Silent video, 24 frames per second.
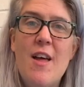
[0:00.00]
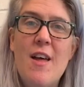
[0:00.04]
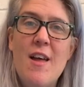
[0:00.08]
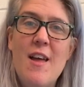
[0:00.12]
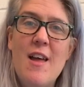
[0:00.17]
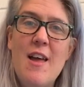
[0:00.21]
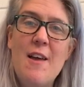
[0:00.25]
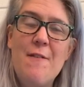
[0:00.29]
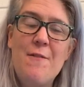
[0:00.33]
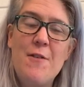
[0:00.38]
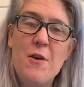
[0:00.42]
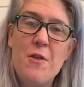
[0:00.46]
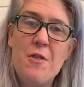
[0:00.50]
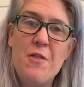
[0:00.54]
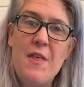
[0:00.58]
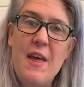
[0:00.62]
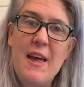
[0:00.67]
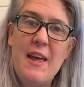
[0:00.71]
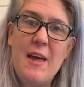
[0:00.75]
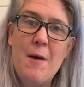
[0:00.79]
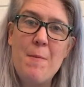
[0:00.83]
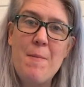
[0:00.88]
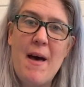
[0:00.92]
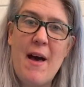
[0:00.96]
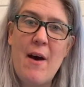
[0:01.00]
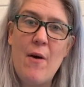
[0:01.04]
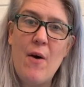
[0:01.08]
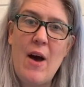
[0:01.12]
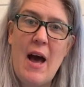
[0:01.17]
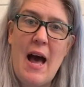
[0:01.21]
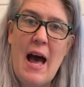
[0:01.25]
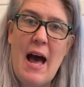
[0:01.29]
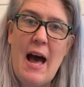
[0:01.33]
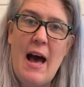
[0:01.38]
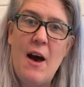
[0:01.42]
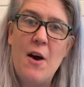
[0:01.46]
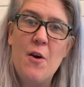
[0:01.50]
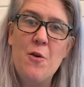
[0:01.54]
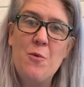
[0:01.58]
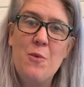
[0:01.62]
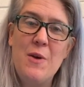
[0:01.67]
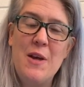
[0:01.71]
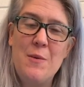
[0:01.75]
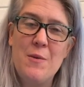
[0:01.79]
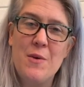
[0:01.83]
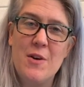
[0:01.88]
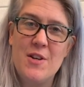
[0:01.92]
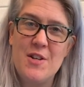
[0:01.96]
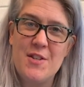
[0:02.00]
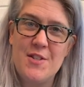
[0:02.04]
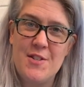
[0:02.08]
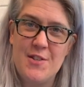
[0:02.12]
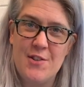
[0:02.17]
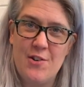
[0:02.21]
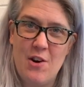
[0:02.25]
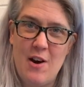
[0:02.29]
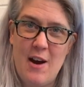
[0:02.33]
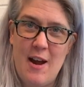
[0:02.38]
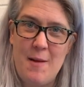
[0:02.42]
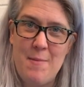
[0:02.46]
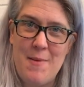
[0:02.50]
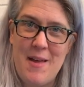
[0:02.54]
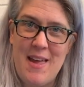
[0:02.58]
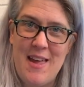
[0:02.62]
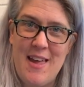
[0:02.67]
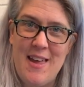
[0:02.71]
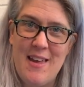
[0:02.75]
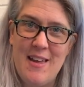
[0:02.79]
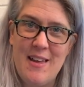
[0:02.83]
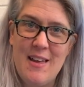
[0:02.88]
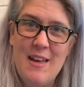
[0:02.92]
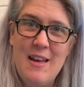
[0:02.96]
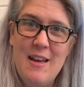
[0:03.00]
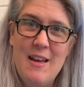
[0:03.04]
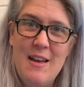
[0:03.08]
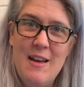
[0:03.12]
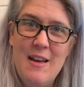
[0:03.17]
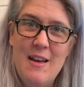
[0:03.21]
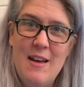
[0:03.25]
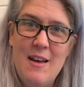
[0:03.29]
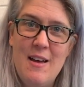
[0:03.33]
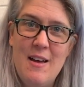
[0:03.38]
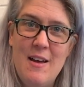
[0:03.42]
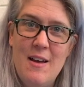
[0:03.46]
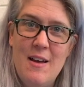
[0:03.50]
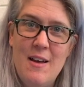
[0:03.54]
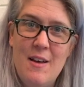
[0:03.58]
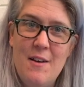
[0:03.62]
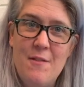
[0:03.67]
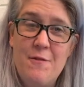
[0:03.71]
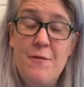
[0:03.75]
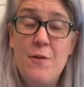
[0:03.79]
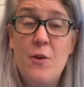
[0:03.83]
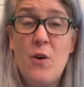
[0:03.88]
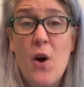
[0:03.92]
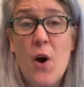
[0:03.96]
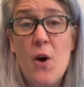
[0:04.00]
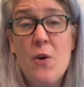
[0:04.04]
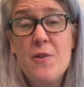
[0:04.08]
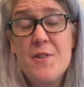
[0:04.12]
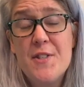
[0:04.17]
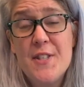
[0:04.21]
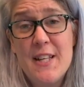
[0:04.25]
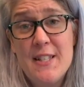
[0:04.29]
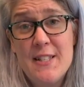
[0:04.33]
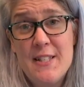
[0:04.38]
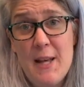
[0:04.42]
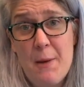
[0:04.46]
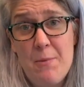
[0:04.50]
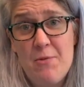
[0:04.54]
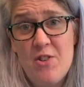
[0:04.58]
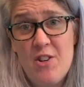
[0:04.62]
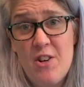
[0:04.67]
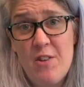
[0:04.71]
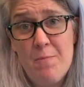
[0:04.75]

If you think about how we were describing Foucault's conception of